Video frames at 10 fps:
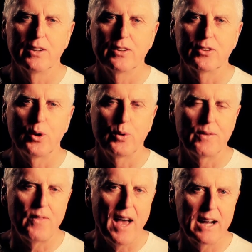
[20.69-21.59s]
So
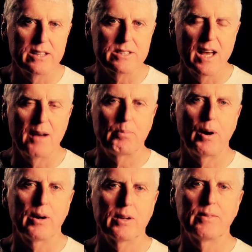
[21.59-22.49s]
if that is not
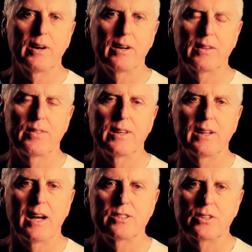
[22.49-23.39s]
part of our
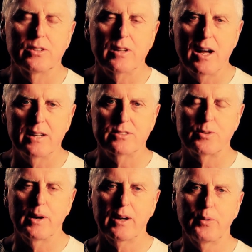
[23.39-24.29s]
theological
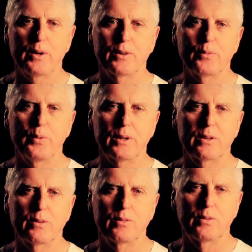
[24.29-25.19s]
construct, what
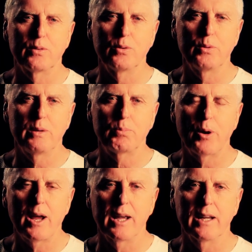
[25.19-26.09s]
do we
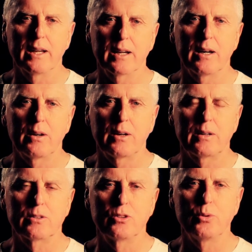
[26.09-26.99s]
pray?
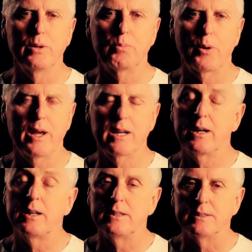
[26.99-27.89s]
Or do we pray at
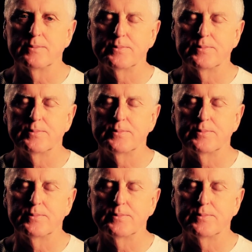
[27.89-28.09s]
all?